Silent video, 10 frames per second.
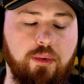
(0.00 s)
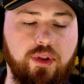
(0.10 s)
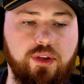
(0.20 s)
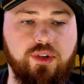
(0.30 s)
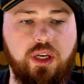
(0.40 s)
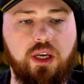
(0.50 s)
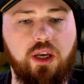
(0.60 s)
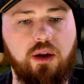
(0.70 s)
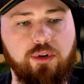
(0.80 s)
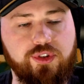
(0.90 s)
of these
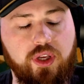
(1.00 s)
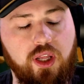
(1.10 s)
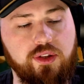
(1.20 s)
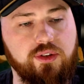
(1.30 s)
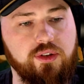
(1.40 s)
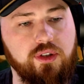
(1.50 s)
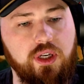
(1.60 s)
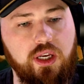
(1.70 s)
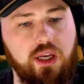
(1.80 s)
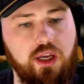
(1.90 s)
proceedings.
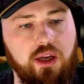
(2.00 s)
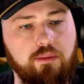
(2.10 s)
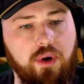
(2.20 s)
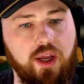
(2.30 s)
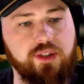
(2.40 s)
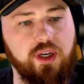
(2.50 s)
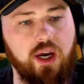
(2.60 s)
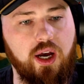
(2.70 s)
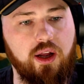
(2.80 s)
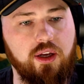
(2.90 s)
But
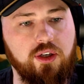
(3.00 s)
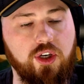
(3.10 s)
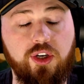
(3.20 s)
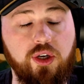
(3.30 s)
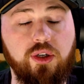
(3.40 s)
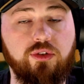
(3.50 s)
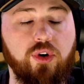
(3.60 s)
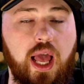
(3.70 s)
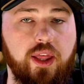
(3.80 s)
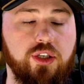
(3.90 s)
good news for
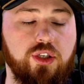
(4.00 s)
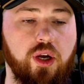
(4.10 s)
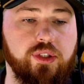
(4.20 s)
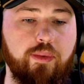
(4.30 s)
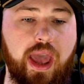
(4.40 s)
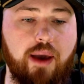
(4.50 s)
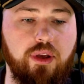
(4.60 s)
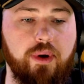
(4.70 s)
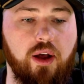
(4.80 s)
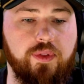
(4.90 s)
Alex Jones. I'm happy
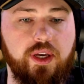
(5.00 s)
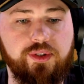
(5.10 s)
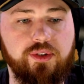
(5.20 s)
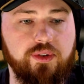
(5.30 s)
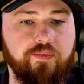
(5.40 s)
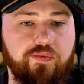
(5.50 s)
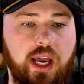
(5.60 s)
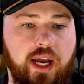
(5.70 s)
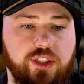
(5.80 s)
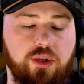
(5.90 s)
about this.
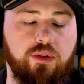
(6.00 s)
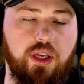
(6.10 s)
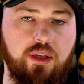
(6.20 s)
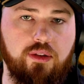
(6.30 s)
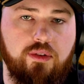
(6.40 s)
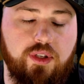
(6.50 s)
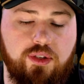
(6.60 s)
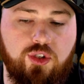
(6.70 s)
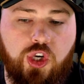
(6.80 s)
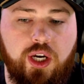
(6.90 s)
I do think
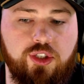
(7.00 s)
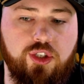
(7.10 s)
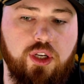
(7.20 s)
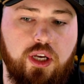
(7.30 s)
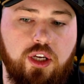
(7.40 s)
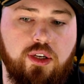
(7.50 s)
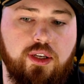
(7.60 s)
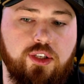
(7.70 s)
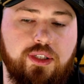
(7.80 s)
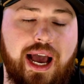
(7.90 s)
this judge
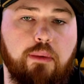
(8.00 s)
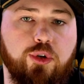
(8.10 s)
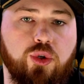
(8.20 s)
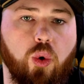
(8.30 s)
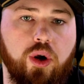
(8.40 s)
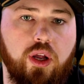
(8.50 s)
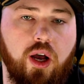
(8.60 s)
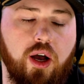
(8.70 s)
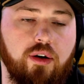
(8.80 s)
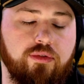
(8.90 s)
stopped short
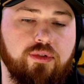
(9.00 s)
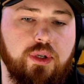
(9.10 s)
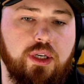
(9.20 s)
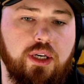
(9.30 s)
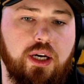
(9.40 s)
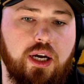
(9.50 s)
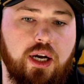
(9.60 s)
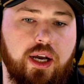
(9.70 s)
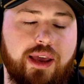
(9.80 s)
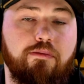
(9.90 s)
of
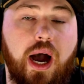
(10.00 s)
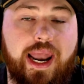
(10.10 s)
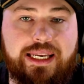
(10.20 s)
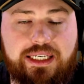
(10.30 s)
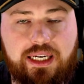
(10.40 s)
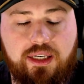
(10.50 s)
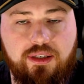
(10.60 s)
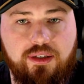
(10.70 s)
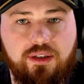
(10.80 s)
admonishing